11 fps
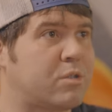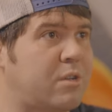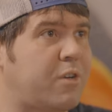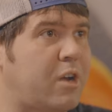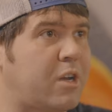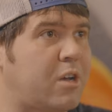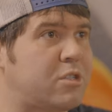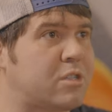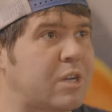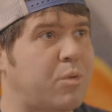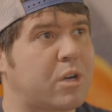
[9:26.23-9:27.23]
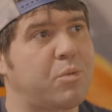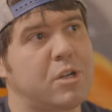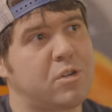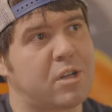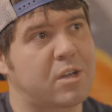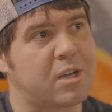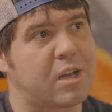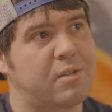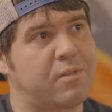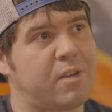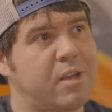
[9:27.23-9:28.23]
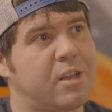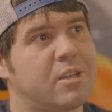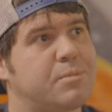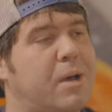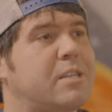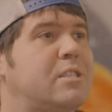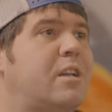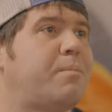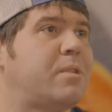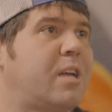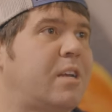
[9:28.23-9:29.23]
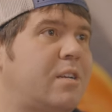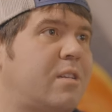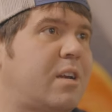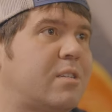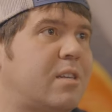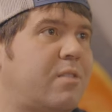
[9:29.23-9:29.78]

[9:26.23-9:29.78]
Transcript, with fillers: wasn't very good. So it was like, what can we do to kind of spice it up and take it to the next